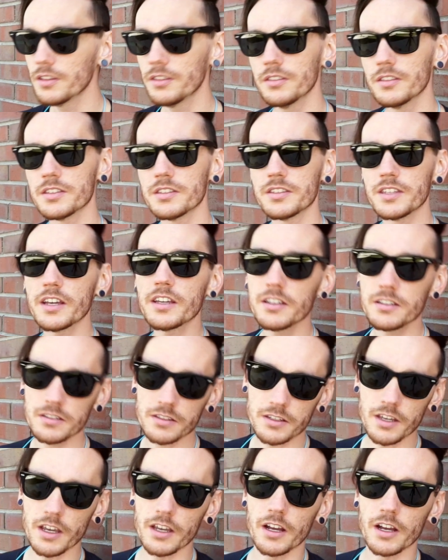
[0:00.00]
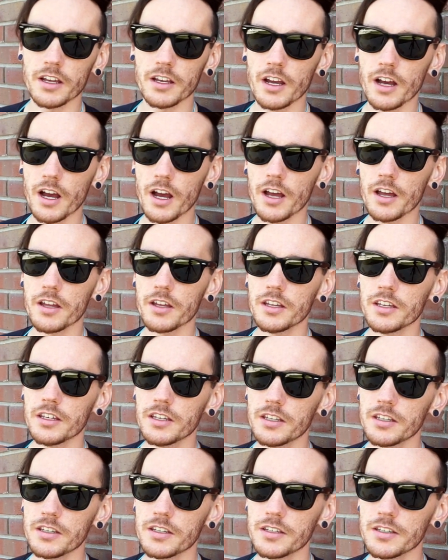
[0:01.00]
The second skate I got
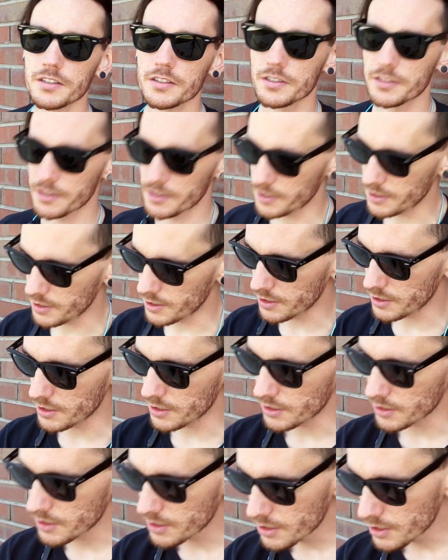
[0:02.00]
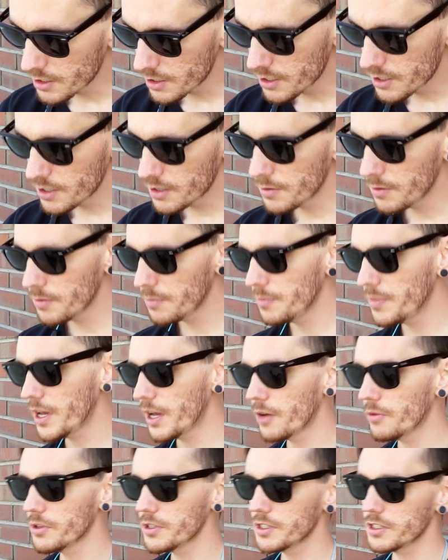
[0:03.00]
is the
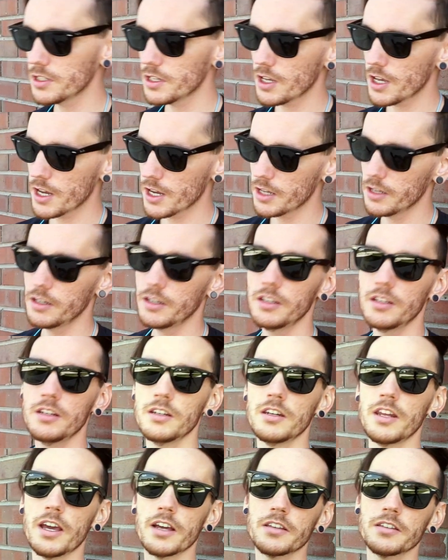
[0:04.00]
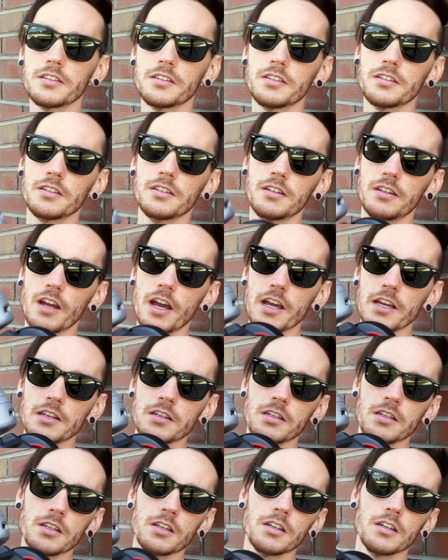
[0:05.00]
Powerslide NEXT
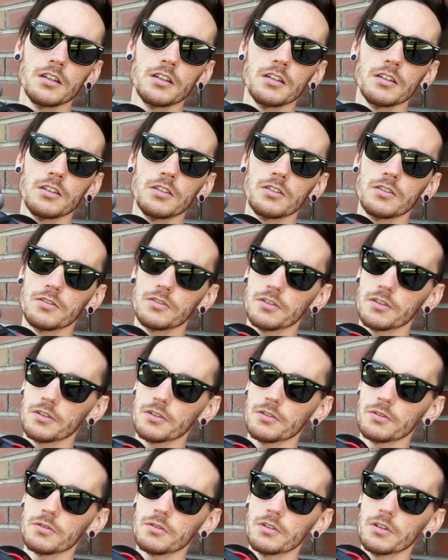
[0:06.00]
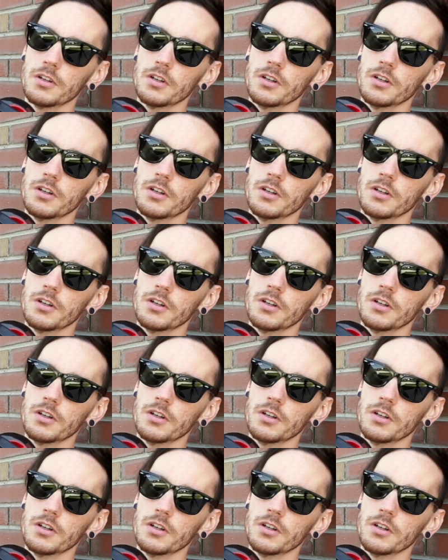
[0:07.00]
90. So